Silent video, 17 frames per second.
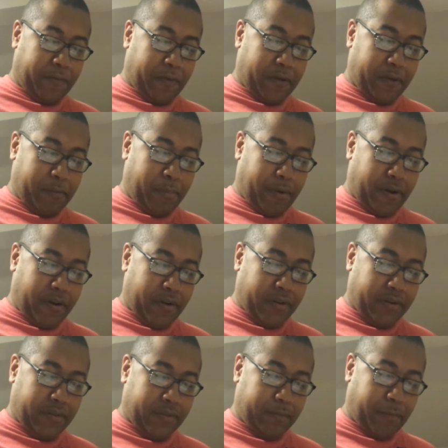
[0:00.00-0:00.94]
for
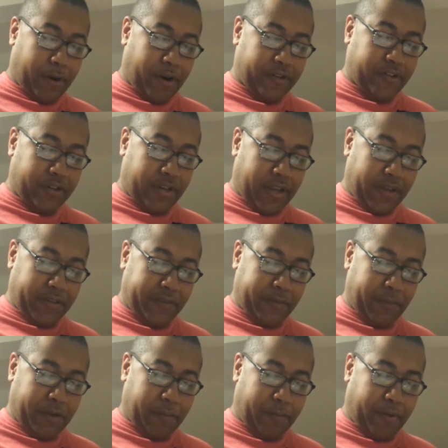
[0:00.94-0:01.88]
depart, departure
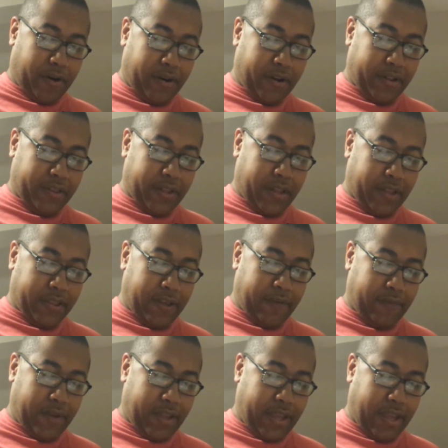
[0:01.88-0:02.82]
days. We depart at
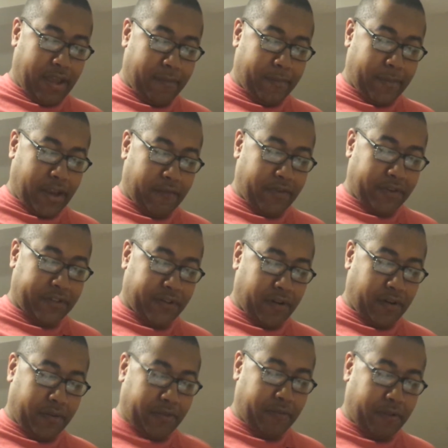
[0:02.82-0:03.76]
11 a.m. and
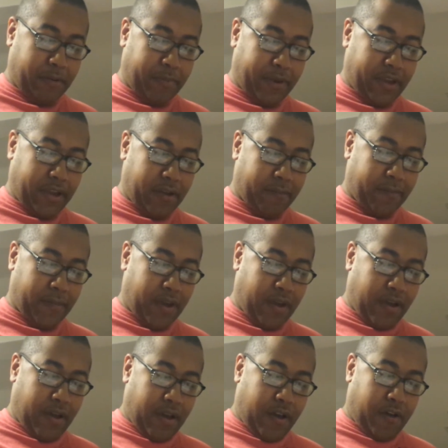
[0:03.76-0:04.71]
return 3 p.m.
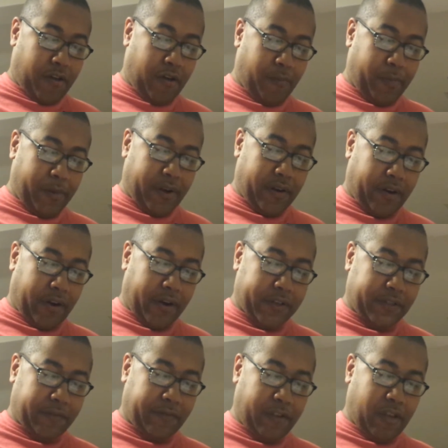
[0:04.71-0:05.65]
Open air
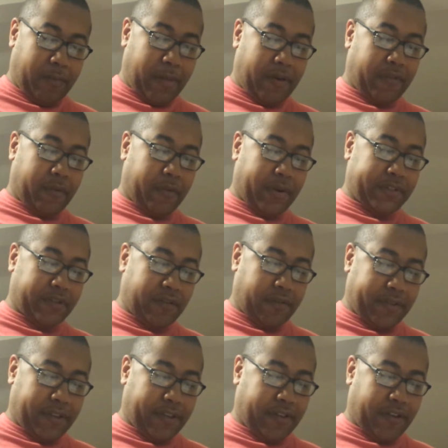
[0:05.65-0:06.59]
cards available by request
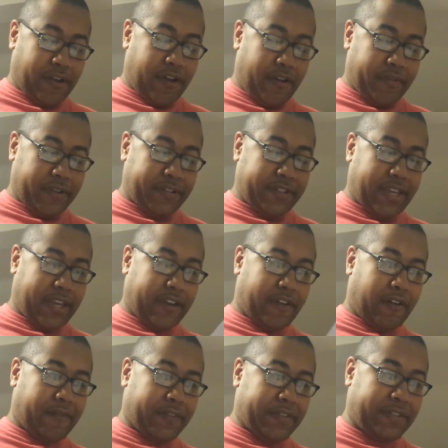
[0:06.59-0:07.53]
only. Call the ticket
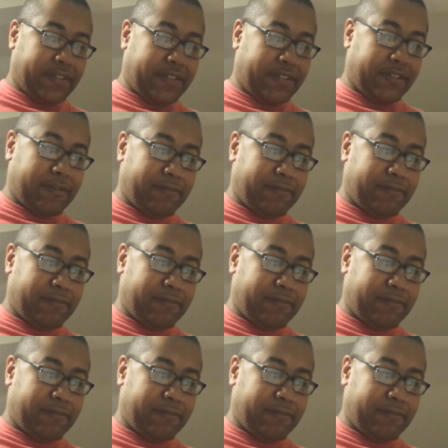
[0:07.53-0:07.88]
office.